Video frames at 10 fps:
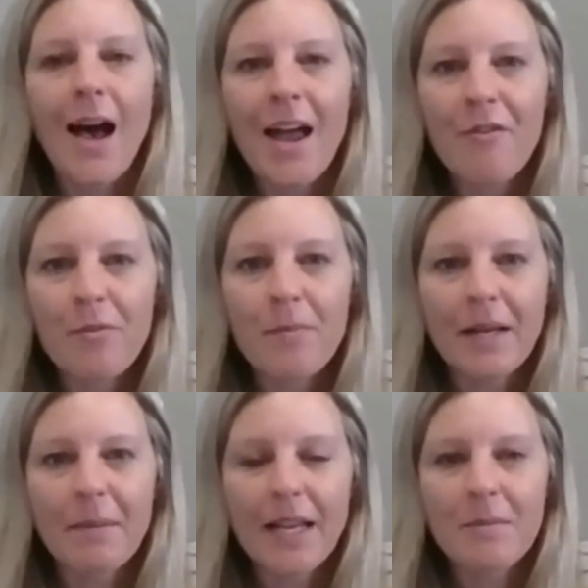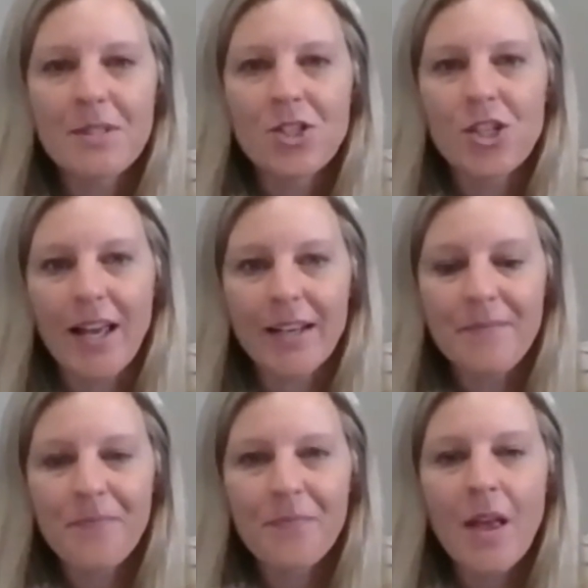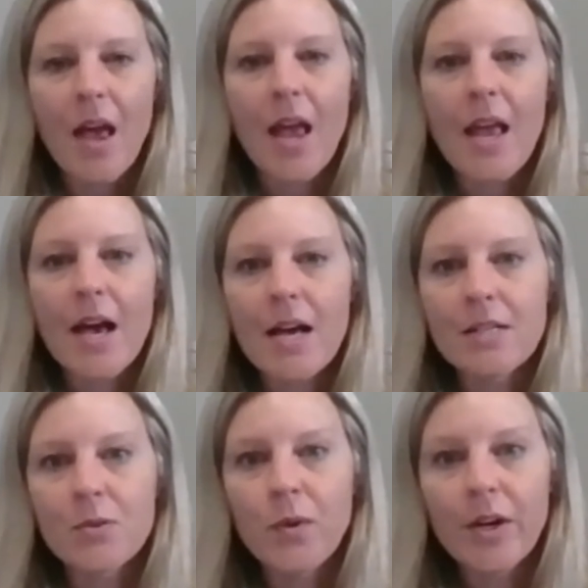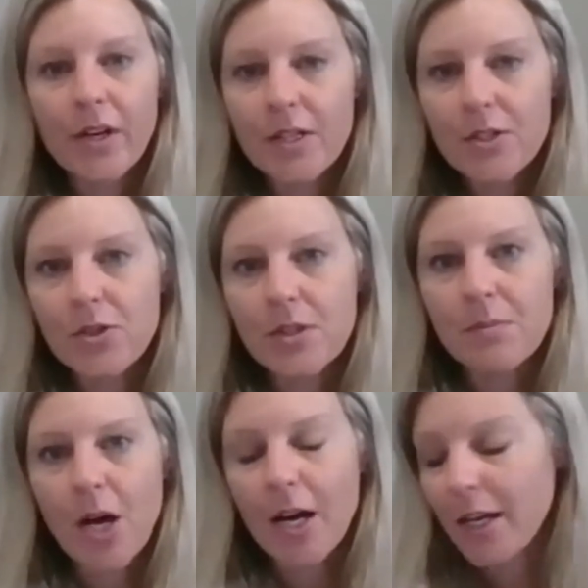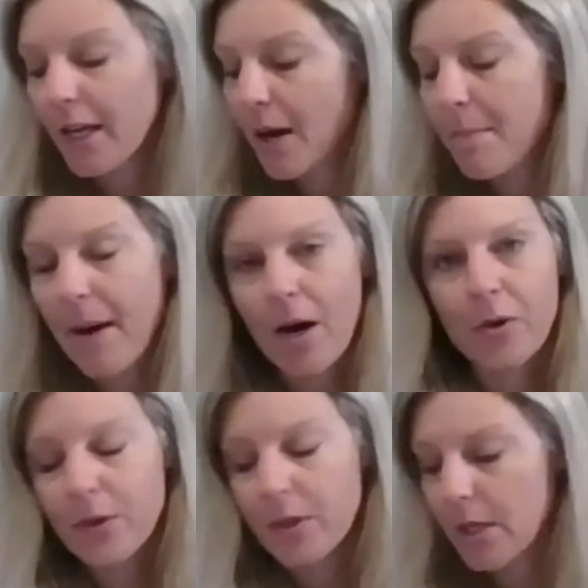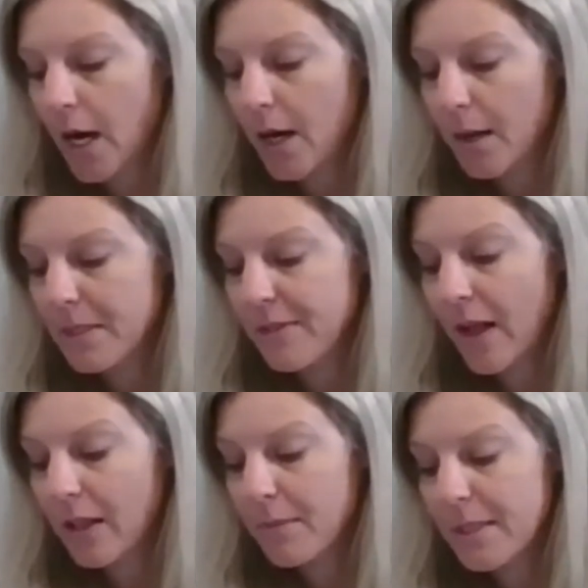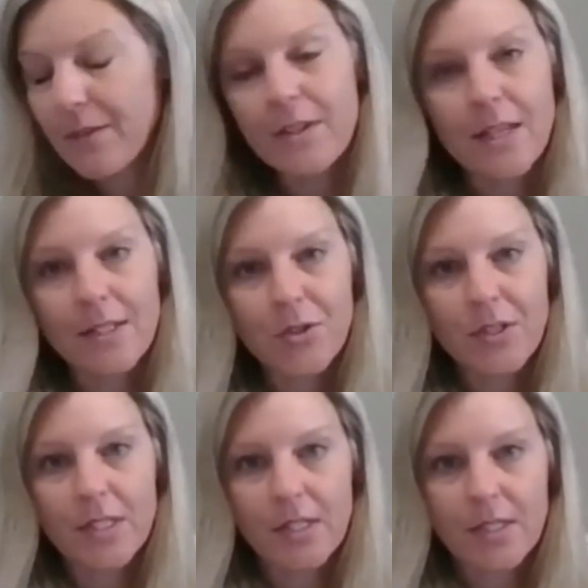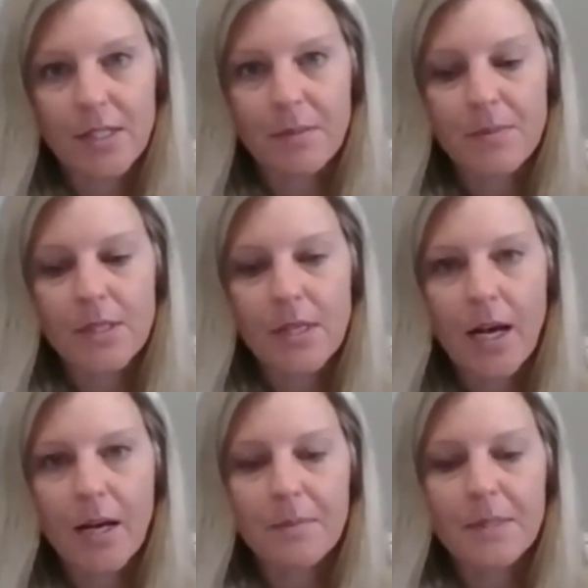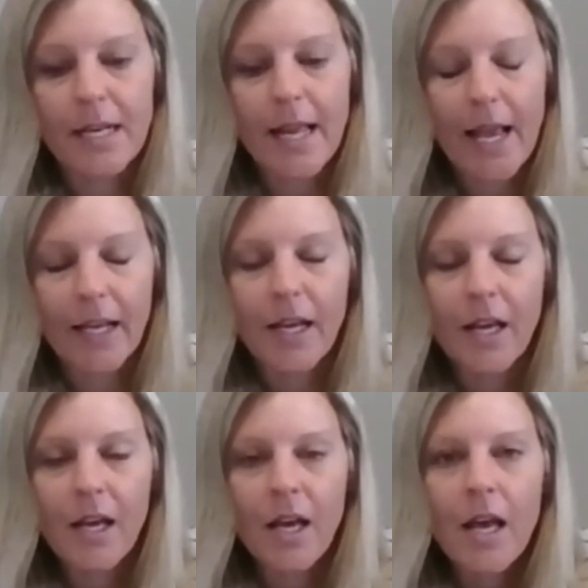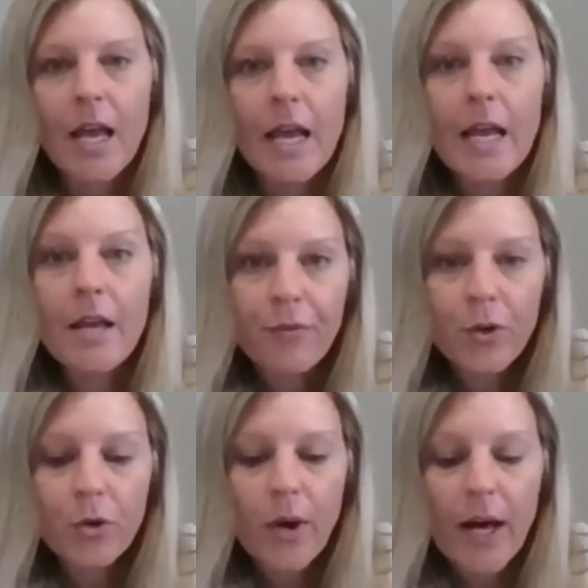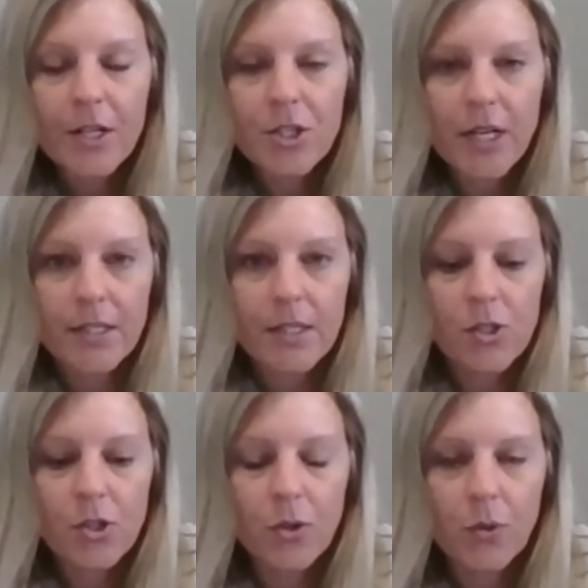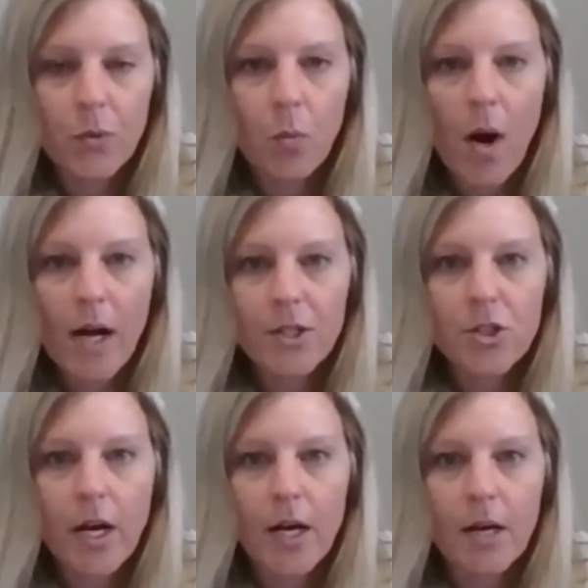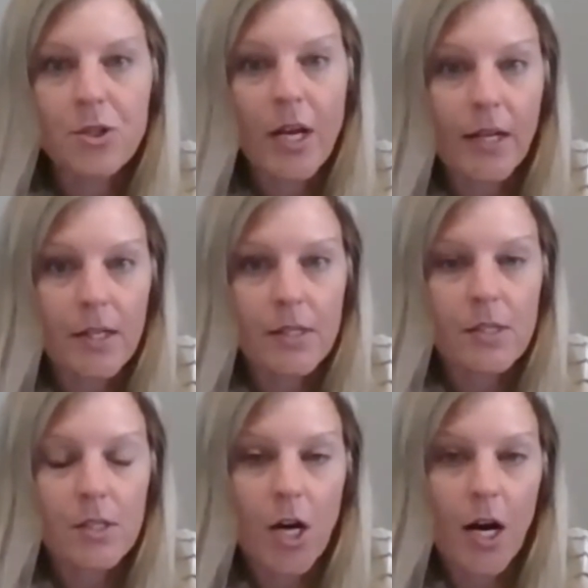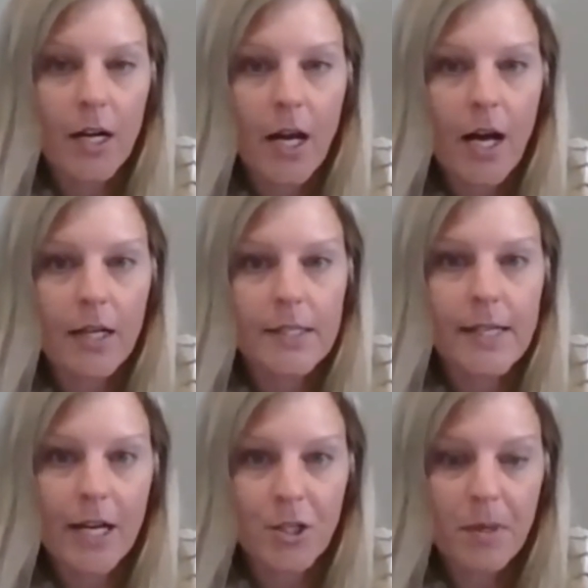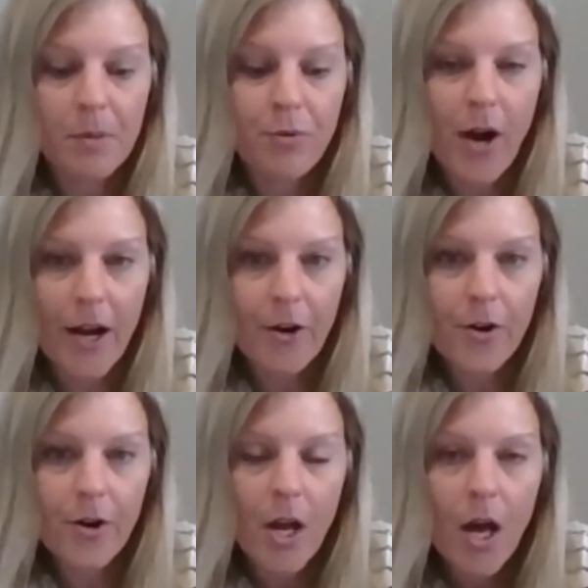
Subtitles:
Hi, everybody. My name is Jen, and we are going to do some talking about development of the sensory systems today. If you had a chance to watch Jenna's talk on attachment prior,